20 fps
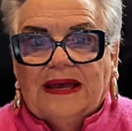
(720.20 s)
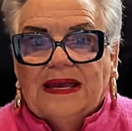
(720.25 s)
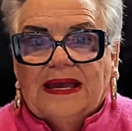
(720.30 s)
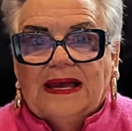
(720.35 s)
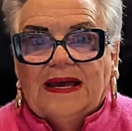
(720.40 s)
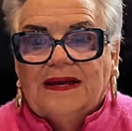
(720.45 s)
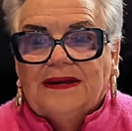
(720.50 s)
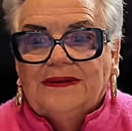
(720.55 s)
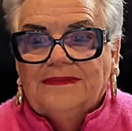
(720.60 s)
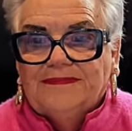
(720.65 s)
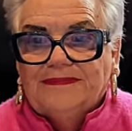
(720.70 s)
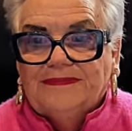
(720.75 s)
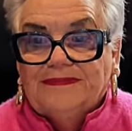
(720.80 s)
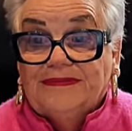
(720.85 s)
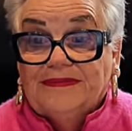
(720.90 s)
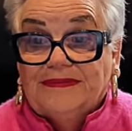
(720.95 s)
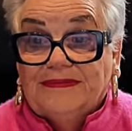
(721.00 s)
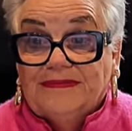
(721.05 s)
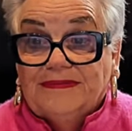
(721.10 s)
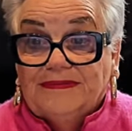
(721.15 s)
they are.
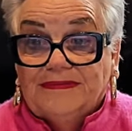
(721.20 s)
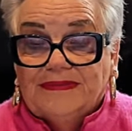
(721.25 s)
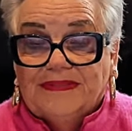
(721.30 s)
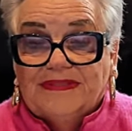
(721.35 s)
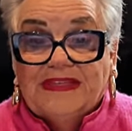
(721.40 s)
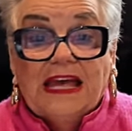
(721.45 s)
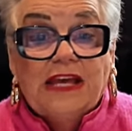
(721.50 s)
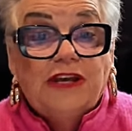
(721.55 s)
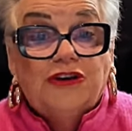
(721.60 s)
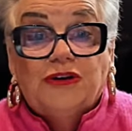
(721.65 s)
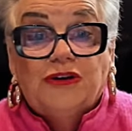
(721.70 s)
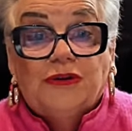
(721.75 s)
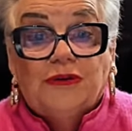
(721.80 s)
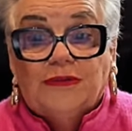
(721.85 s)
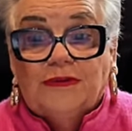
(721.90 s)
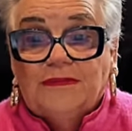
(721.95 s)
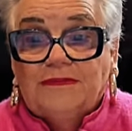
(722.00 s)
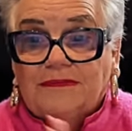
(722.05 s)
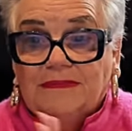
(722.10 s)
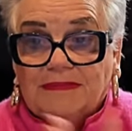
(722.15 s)
Thank
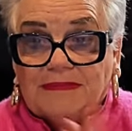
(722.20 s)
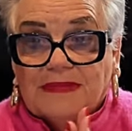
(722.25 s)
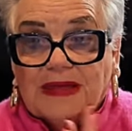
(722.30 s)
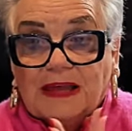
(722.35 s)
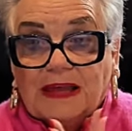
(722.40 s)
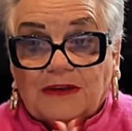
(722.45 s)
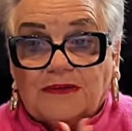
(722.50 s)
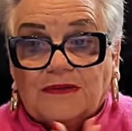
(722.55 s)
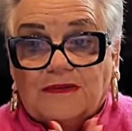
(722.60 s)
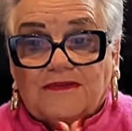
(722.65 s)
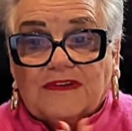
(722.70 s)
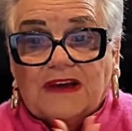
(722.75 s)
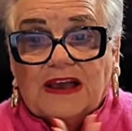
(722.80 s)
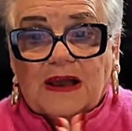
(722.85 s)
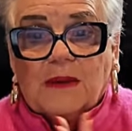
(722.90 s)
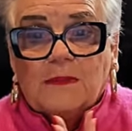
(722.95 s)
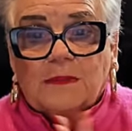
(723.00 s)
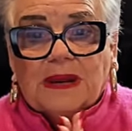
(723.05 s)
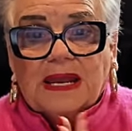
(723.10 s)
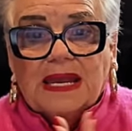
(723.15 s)
you. Thank you for
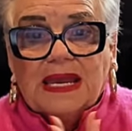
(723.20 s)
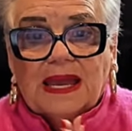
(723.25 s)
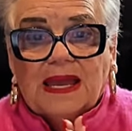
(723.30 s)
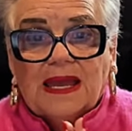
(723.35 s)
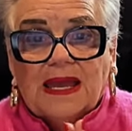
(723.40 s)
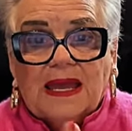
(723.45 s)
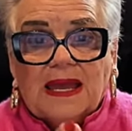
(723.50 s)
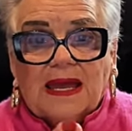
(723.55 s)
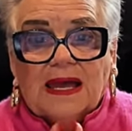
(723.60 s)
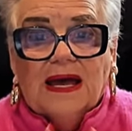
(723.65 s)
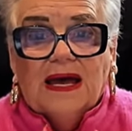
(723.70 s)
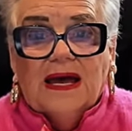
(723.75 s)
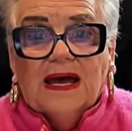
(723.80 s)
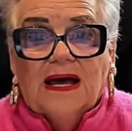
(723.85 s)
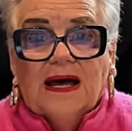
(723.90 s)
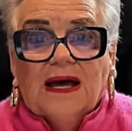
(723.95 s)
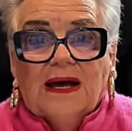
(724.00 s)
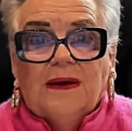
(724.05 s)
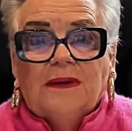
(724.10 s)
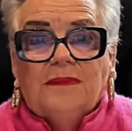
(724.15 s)
coming.
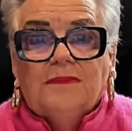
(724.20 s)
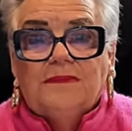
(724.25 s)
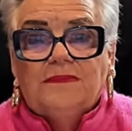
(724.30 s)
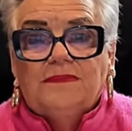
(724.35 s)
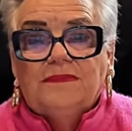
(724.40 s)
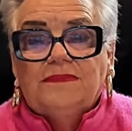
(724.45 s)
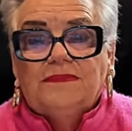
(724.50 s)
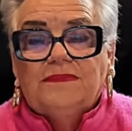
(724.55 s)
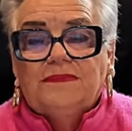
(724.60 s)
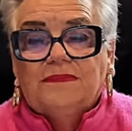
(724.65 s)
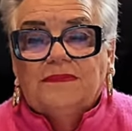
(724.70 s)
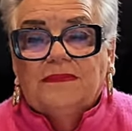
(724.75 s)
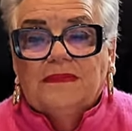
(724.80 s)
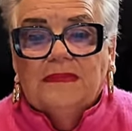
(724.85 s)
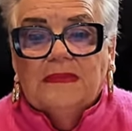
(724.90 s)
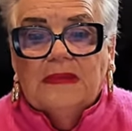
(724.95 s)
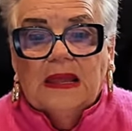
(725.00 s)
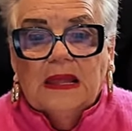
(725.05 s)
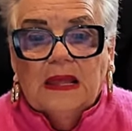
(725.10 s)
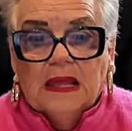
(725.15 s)
Um,
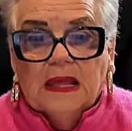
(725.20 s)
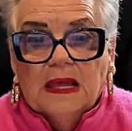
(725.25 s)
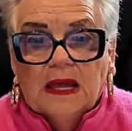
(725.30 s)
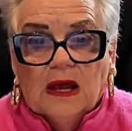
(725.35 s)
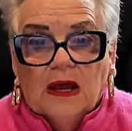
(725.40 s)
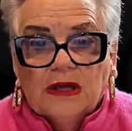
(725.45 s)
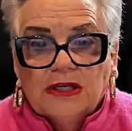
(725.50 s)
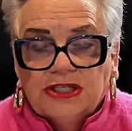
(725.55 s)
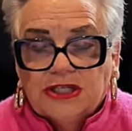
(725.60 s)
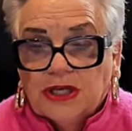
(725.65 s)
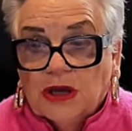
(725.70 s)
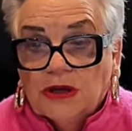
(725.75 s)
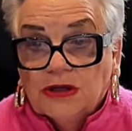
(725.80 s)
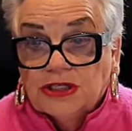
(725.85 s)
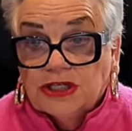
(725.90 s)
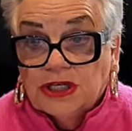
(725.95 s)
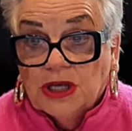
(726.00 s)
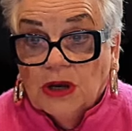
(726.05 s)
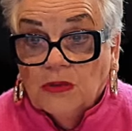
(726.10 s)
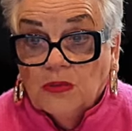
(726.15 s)
I
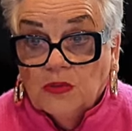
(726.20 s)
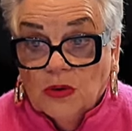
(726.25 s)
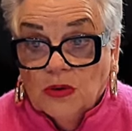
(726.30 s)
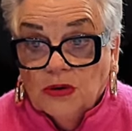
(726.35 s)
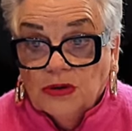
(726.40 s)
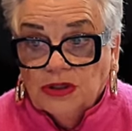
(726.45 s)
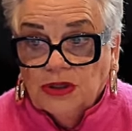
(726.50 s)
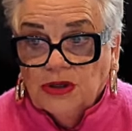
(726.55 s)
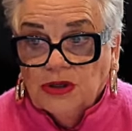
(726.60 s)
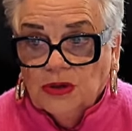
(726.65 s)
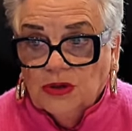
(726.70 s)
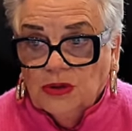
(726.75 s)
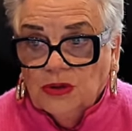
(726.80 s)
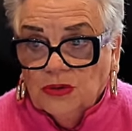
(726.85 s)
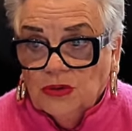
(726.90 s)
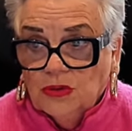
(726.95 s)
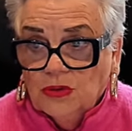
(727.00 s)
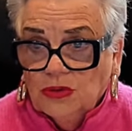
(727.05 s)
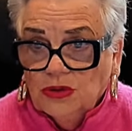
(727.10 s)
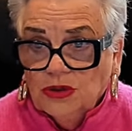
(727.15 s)
so, so want
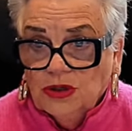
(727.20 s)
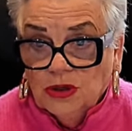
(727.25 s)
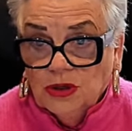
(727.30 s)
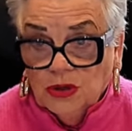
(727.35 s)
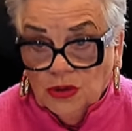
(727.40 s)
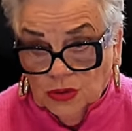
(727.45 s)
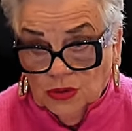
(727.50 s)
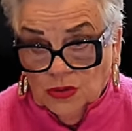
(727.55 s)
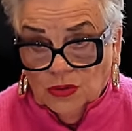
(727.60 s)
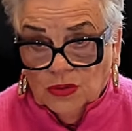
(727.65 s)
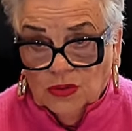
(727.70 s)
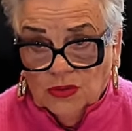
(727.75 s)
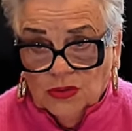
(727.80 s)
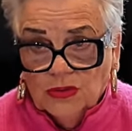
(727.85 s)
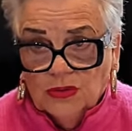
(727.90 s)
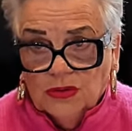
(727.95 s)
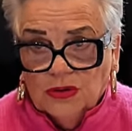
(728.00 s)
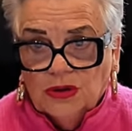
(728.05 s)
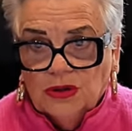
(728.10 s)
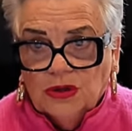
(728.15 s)
you, you,
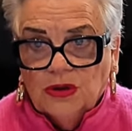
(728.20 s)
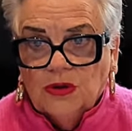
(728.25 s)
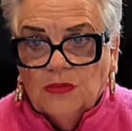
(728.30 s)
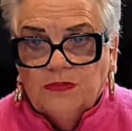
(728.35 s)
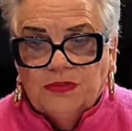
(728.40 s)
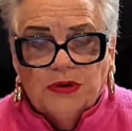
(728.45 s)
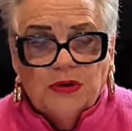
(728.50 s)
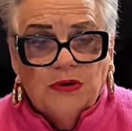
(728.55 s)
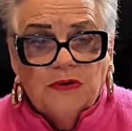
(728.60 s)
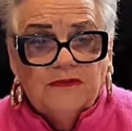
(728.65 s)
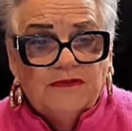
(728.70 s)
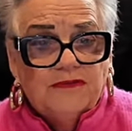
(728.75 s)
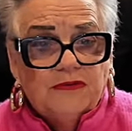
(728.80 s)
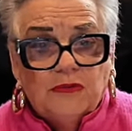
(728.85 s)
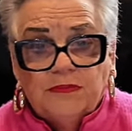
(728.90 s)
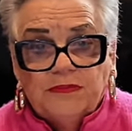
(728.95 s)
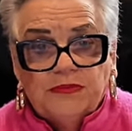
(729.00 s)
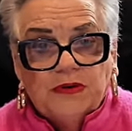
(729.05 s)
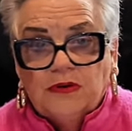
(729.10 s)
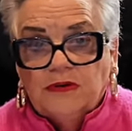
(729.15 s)
you
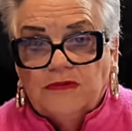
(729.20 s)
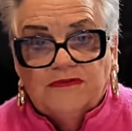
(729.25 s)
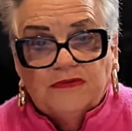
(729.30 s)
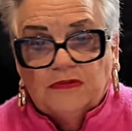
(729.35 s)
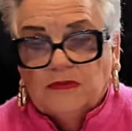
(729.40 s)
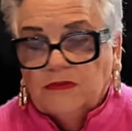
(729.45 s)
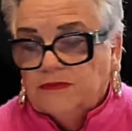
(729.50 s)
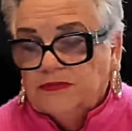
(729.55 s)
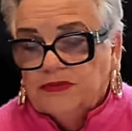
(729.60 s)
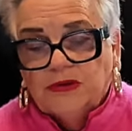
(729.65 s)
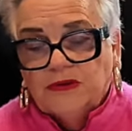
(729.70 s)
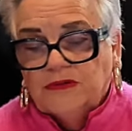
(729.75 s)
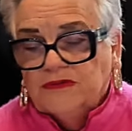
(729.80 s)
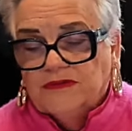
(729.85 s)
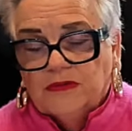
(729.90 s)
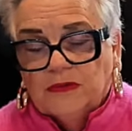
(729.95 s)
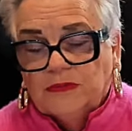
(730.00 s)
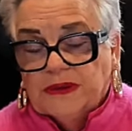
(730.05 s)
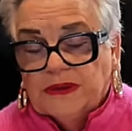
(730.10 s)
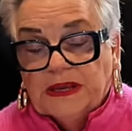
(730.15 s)
beautiful, beautiful,
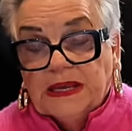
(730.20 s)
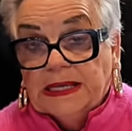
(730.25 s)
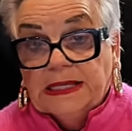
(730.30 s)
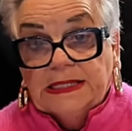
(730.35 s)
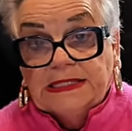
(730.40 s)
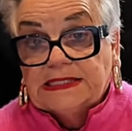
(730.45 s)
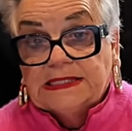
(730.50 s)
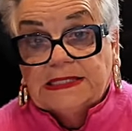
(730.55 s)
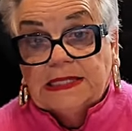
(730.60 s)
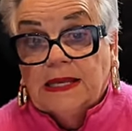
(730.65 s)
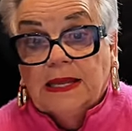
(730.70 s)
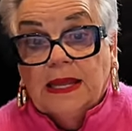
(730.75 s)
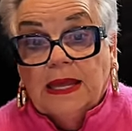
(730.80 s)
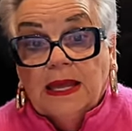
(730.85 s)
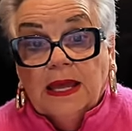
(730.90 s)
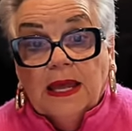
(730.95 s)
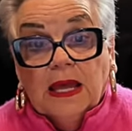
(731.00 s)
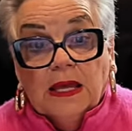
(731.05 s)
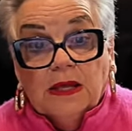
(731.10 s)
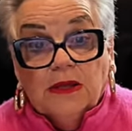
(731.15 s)
beautiful beings,
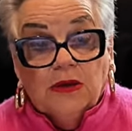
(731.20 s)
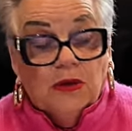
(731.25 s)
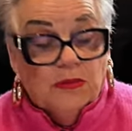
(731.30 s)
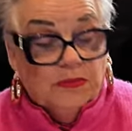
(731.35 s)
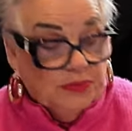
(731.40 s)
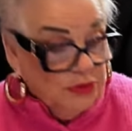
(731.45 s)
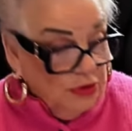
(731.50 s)
you